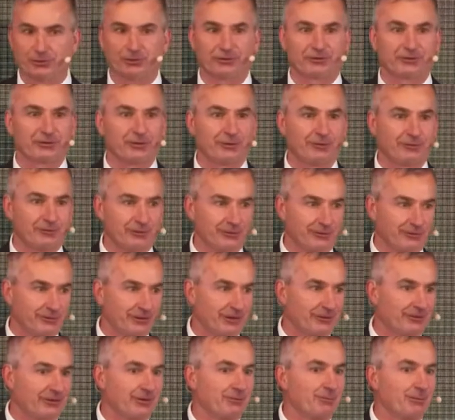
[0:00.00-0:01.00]
So if you
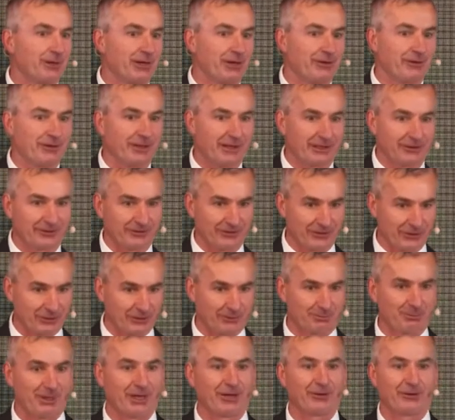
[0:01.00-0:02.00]
invest in Bayer, that is at your
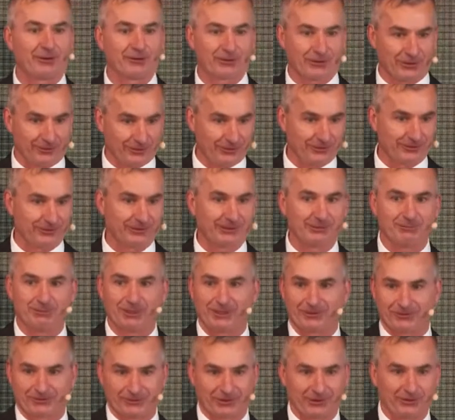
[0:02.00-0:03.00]
peril currently
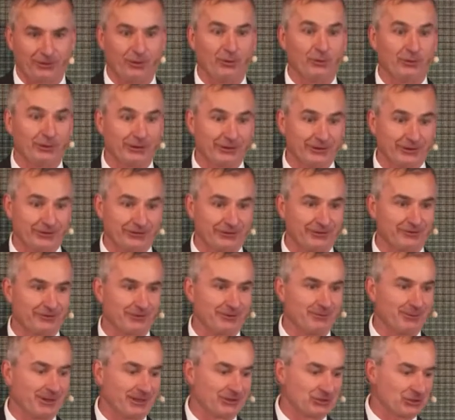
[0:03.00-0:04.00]
based on only this
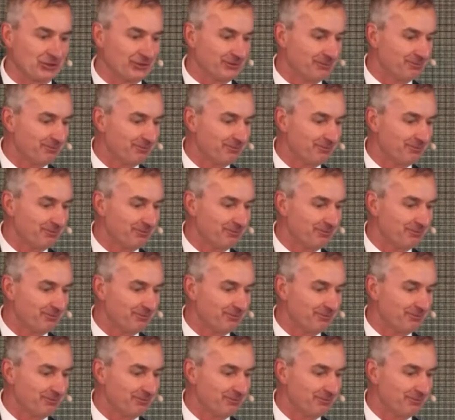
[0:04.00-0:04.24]
information.